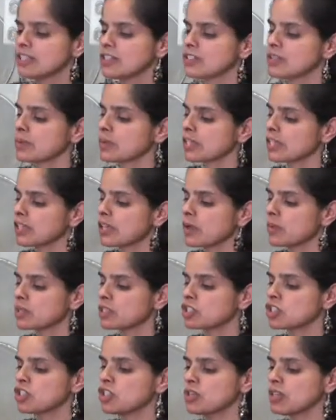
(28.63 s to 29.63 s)
So we're going to go
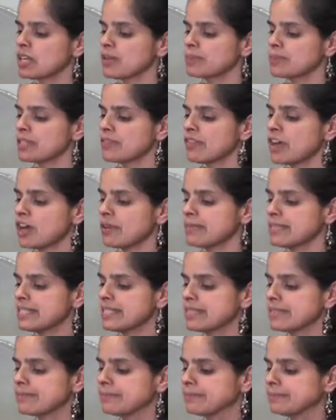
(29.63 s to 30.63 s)
with 2 cups of
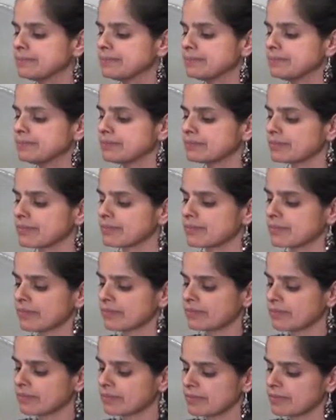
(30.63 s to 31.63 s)
almonds.
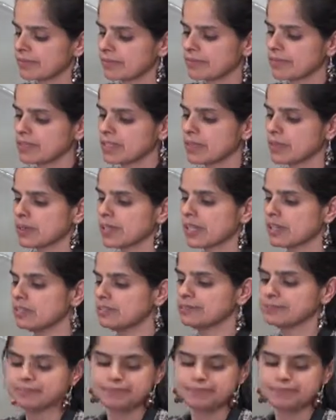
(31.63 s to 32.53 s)
There we go.